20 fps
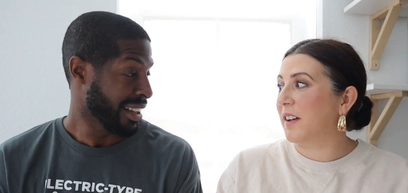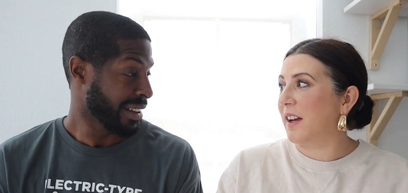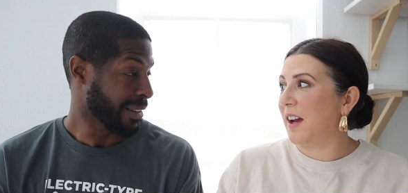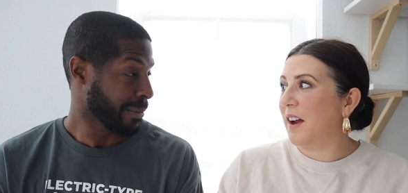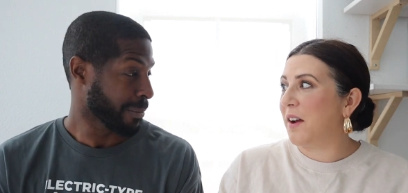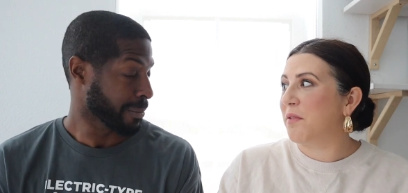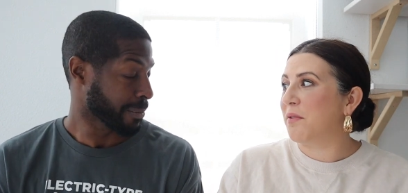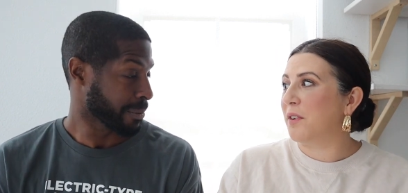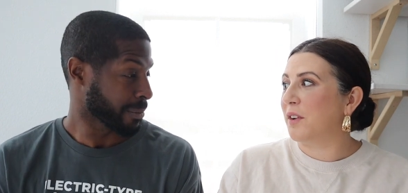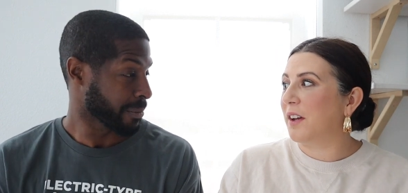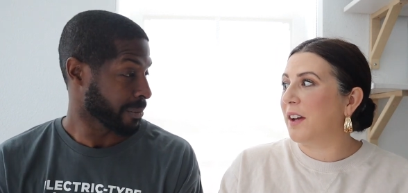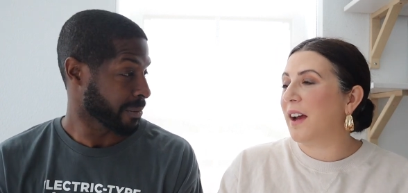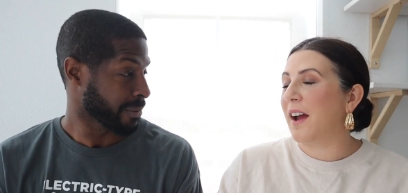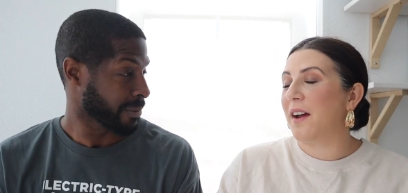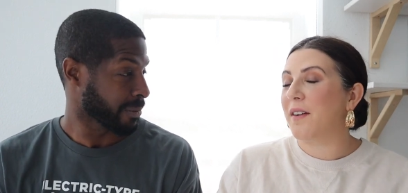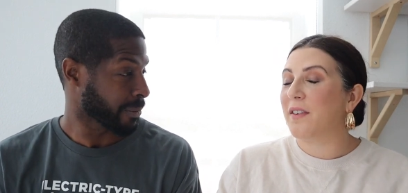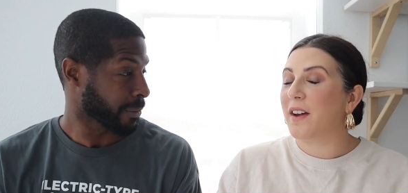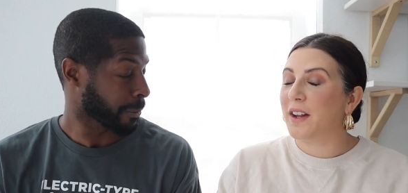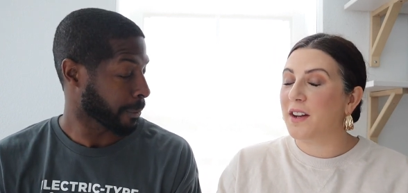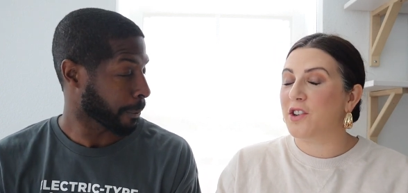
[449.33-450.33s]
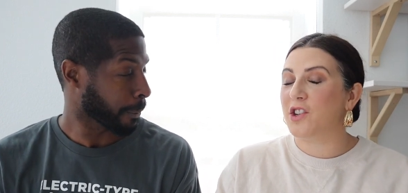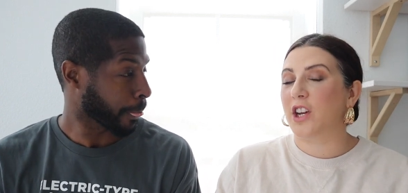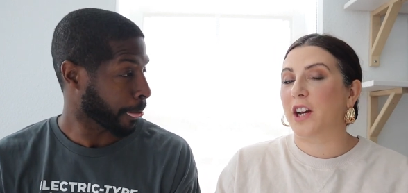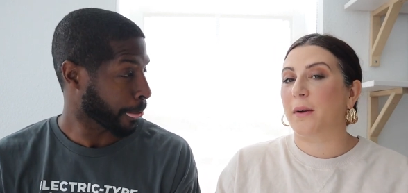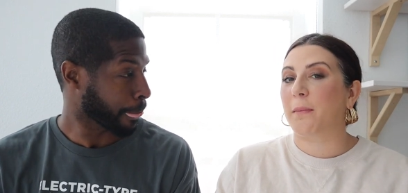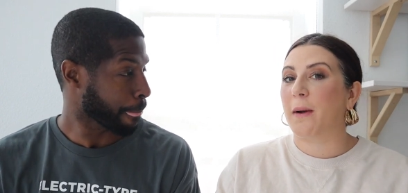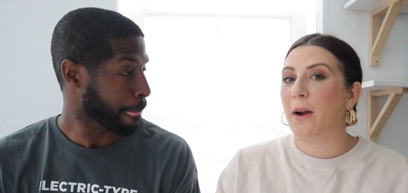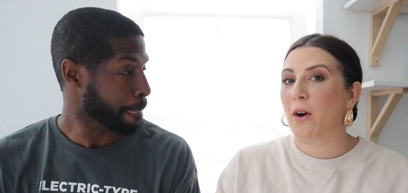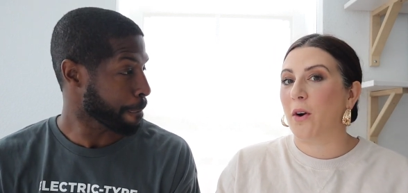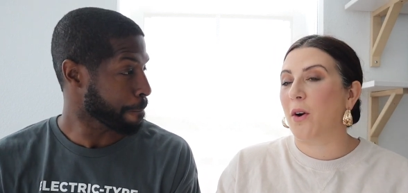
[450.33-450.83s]
Speaker 1: Like, I feel like I've had to
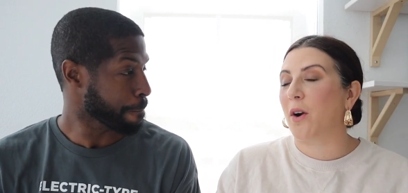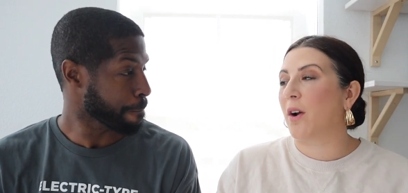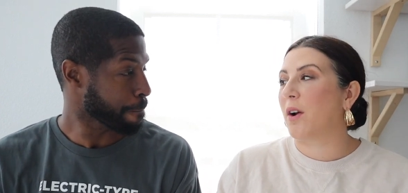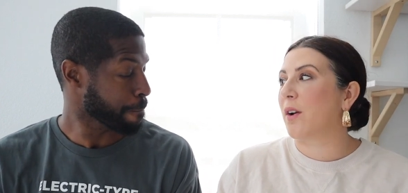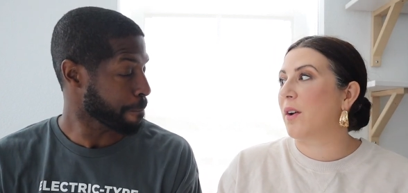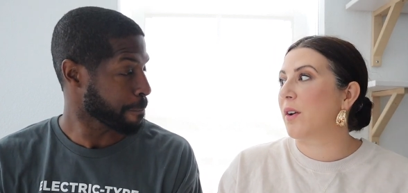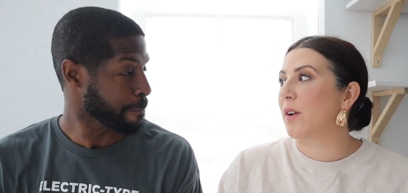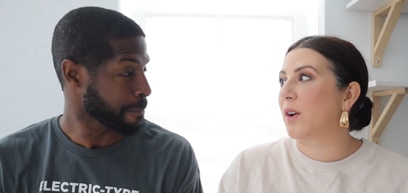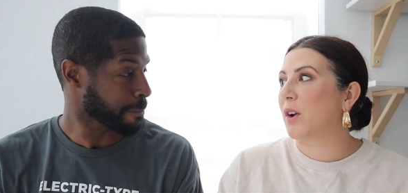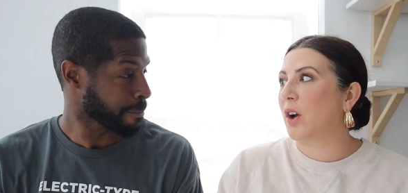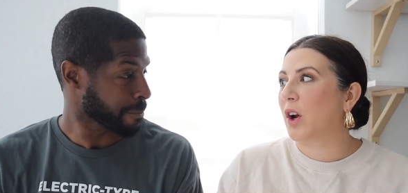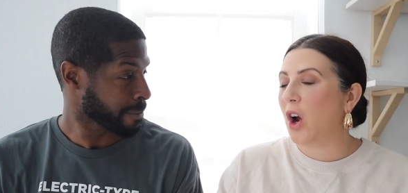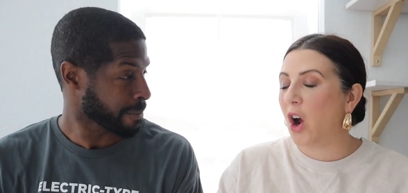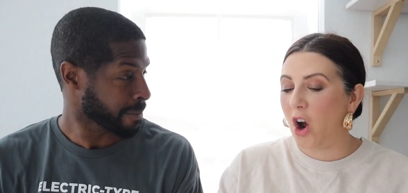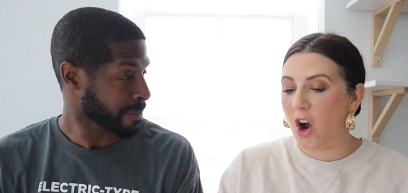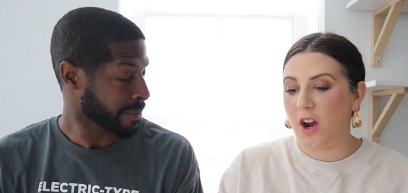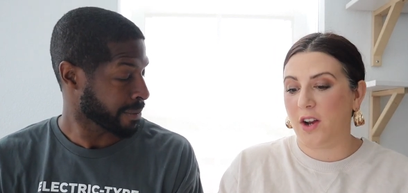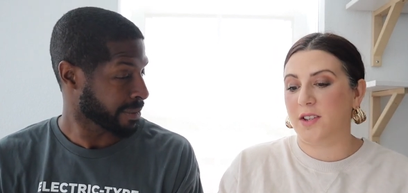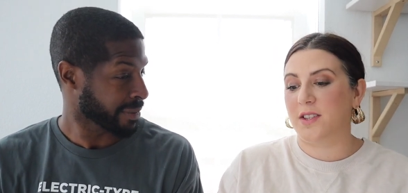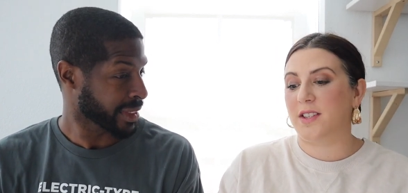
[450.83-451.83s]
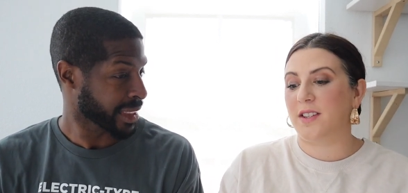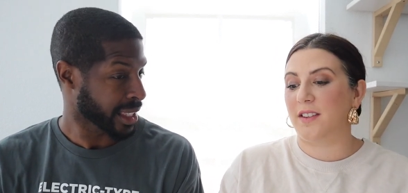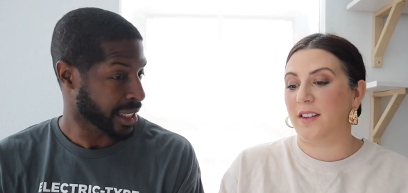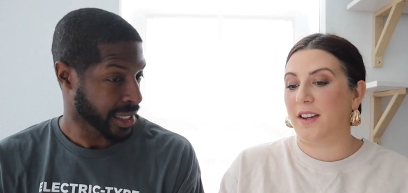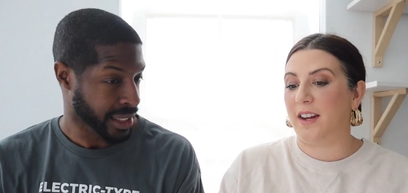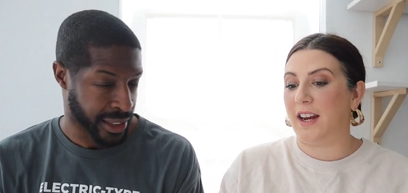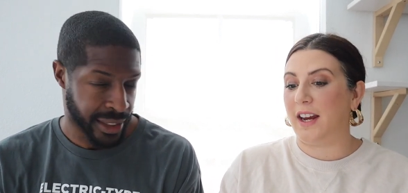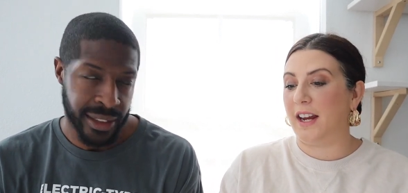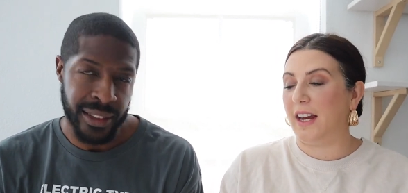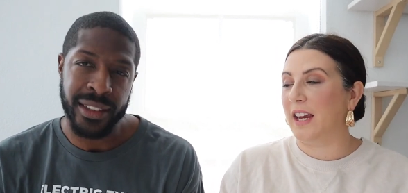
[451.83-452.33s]
check my heart
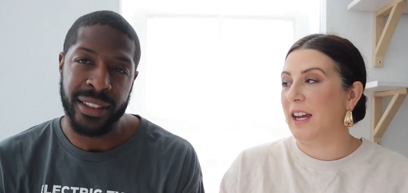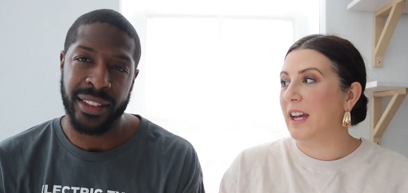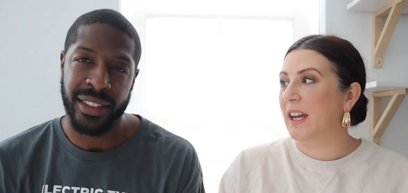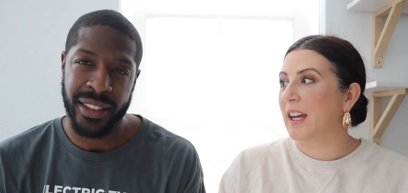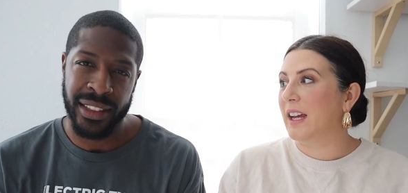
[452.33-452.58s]
constantly